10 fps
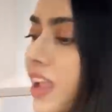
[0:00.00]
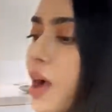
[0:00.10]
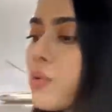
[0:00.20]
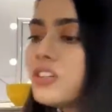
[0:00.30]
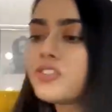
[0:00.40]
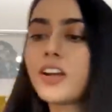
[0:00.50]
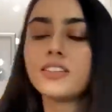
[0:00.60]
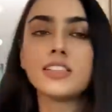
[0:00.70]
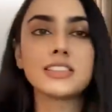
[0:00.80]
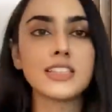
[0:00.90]
I want to try
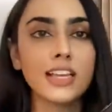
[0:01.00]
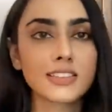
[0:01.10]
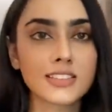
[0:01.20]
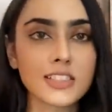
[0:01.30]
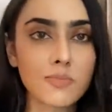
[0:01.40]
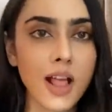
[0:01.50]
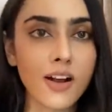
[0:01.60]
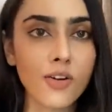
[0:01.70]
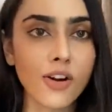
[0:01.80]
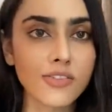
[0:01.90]
this next. This is
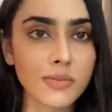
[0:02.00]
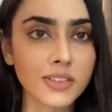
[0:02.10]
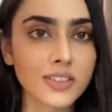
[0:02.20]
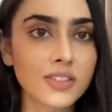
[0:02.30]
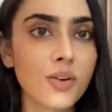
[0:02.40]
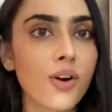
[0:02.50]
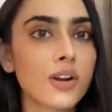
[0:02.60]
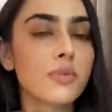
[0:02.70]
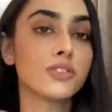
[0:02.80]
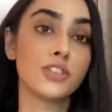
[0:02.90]
black coffee. My sister got
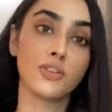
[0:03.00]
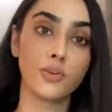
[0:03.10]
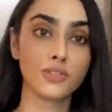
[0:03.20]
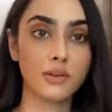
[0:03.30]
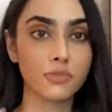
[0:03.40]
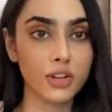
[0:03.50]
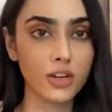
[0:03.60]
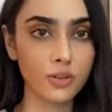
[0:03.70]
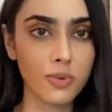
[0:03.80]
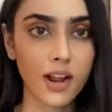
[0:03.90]
it because she knows I'm really
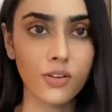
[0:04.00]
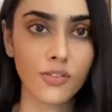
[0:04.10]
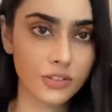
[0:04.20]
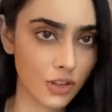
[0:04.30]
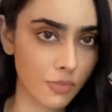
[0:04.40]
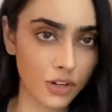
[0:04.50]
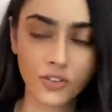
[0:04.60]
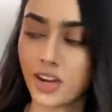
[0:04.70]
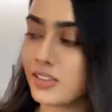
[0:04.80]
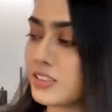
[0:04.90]
into black coffee. So I'm going to
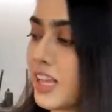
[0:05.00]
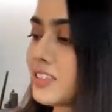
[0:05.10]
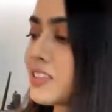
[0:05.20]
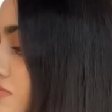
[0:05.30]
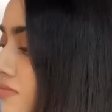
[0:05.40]
try this next.